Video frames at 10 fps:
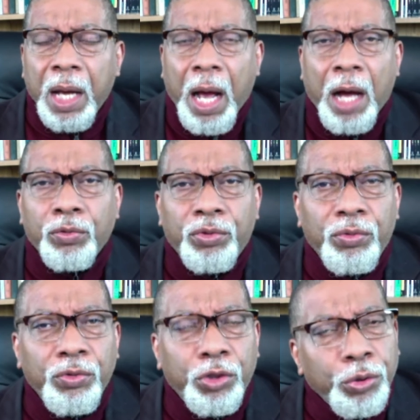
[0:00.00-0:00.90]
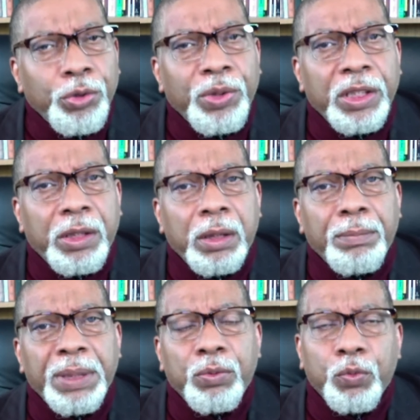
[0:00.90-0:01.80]
How do you
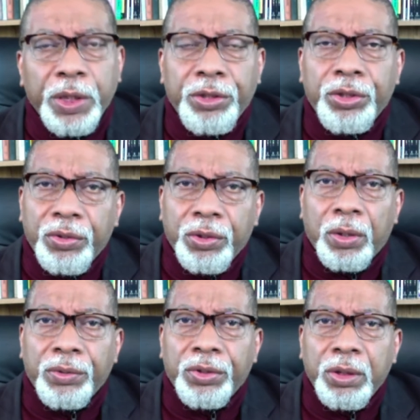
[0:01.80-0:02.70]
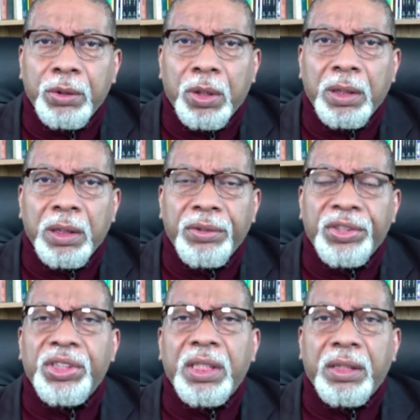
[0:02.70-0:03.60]
determine which thoughts you are
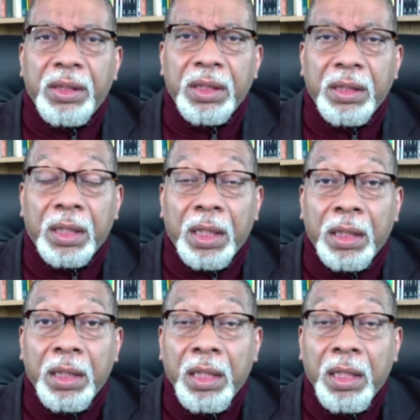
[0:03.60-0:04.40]
consistently